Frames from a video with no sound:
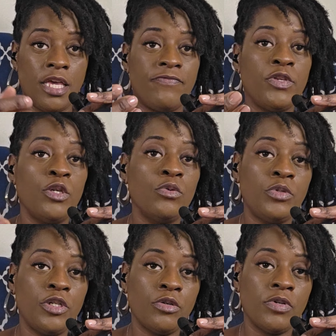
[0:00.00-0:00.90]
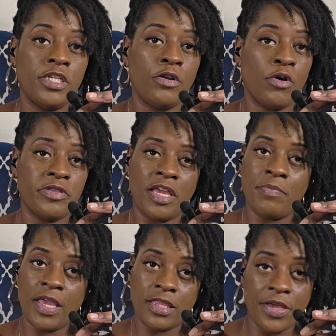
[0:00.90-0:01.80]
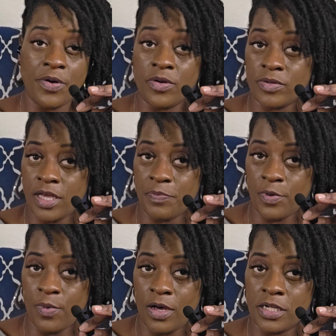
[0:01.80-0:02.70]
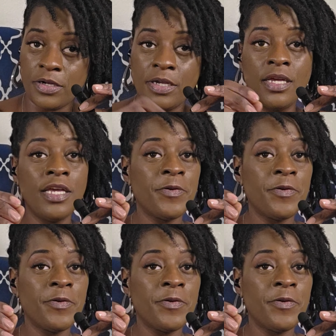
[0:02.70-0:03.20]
If you do it or they make their own cup of water,